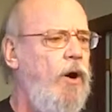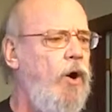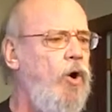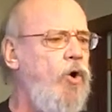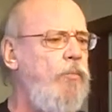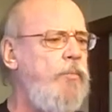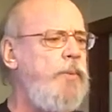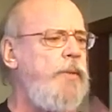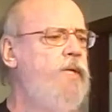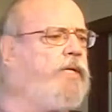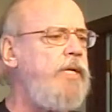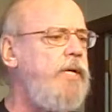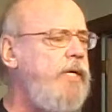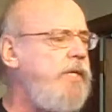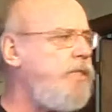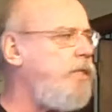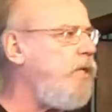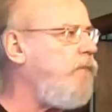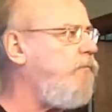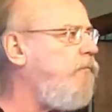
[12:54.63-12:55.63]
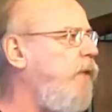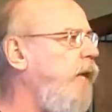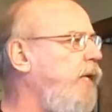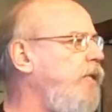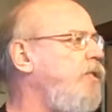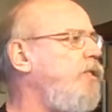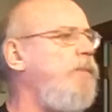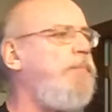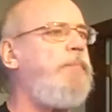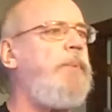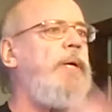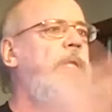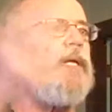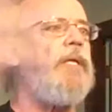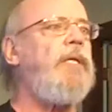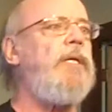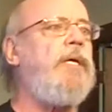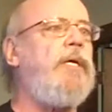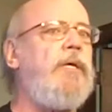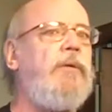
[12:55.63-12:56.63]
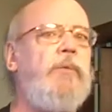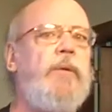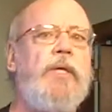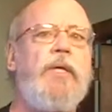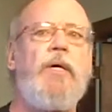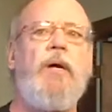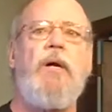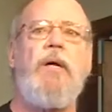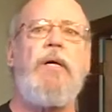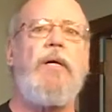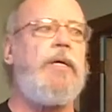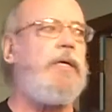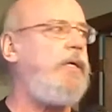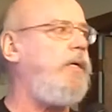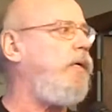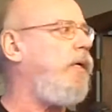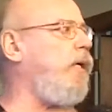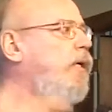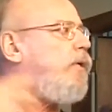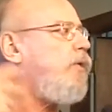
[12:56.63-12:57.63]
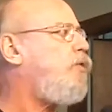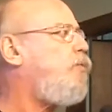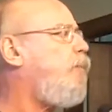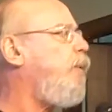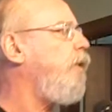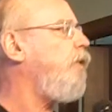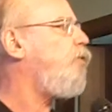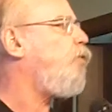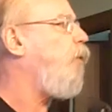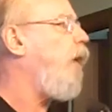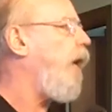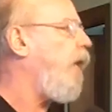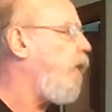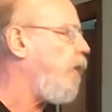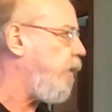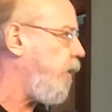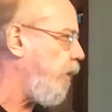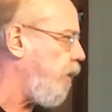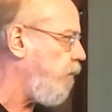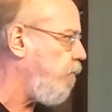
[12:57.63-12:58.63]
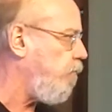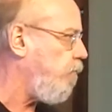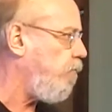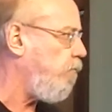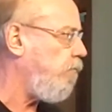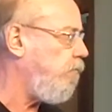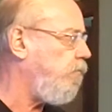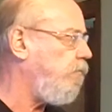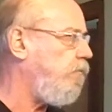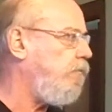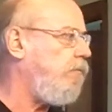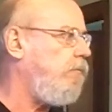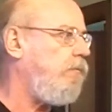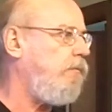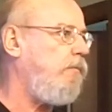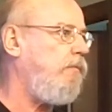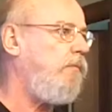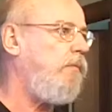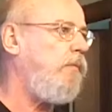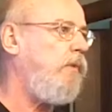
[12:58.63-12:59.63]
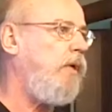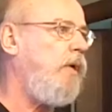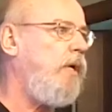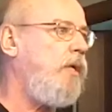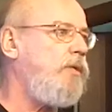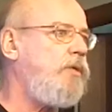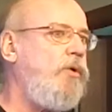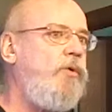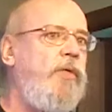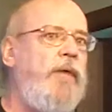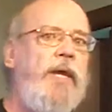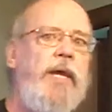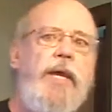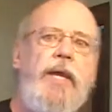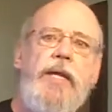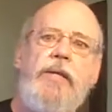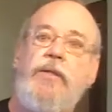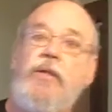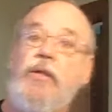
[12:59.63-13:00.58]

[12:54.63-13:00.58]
openness and flexibility regarding uh, spirituality so they